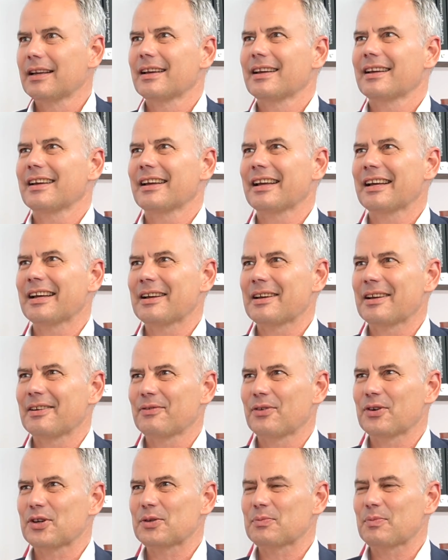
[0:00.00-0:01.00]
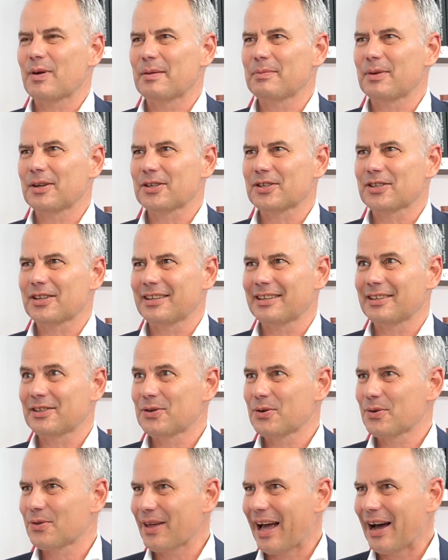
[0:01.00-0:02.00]
uh, first published in
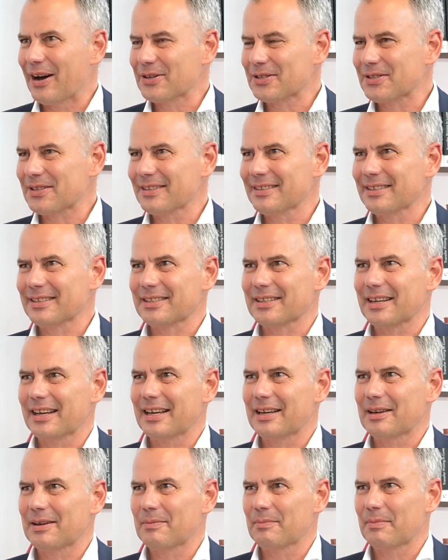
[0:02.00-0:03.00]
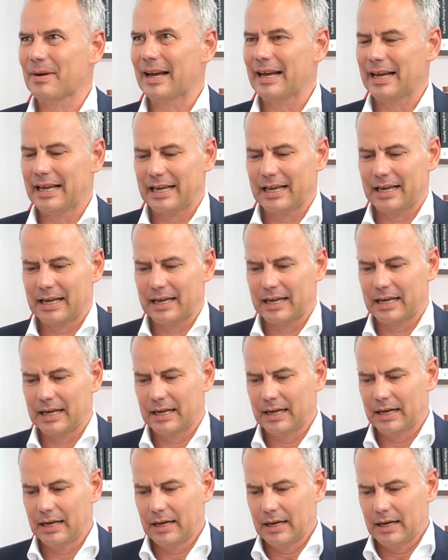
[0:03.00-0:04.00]
2000 uh, by uh,
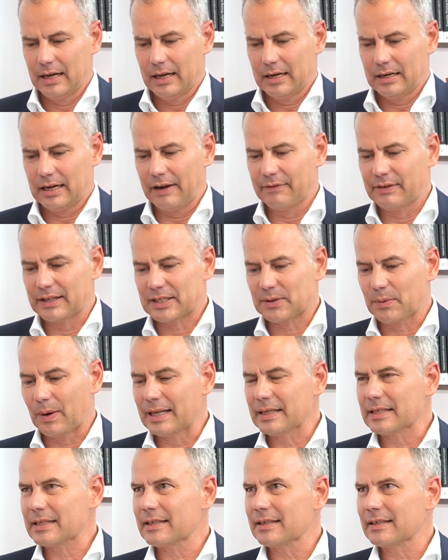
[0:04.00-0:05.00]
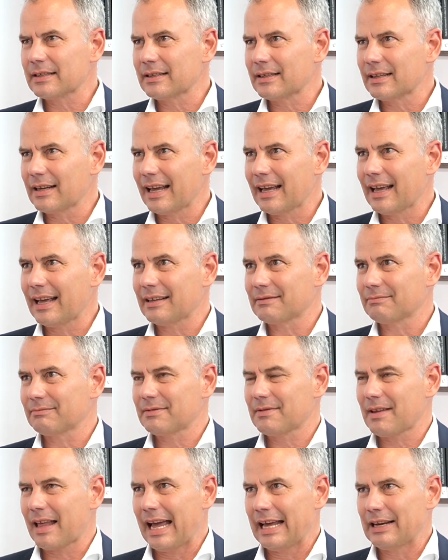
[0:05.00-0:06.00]
David Swensen, uh,
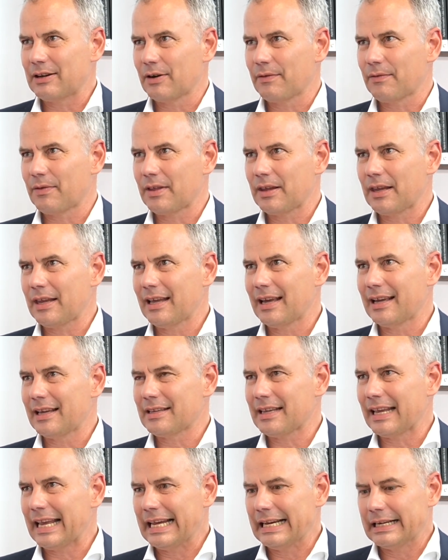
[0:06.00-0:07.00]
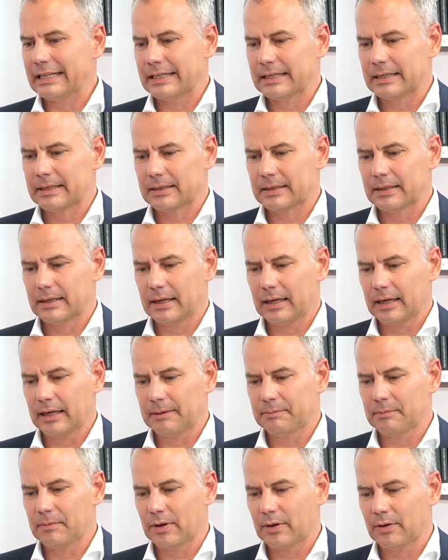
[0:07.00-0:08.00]
uh, head of the Yale
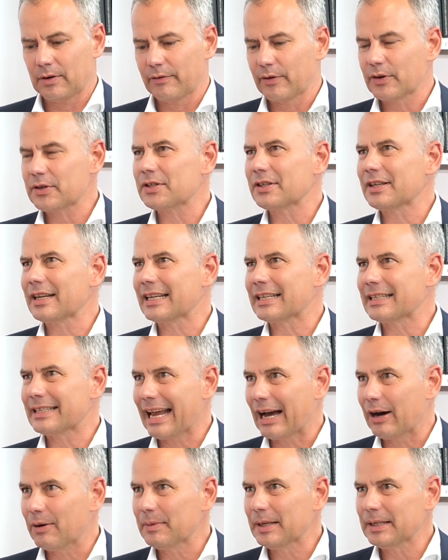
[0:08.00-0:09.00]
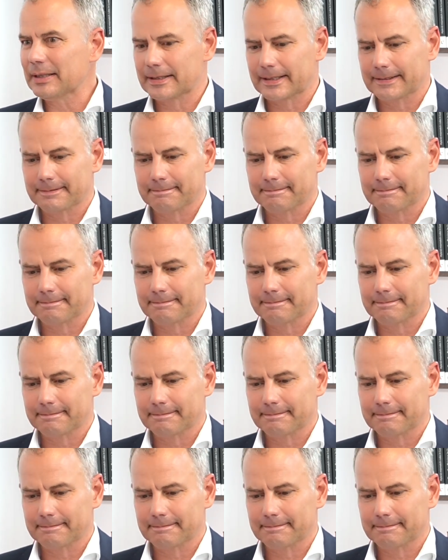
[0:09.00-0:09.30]
um, University Endowment.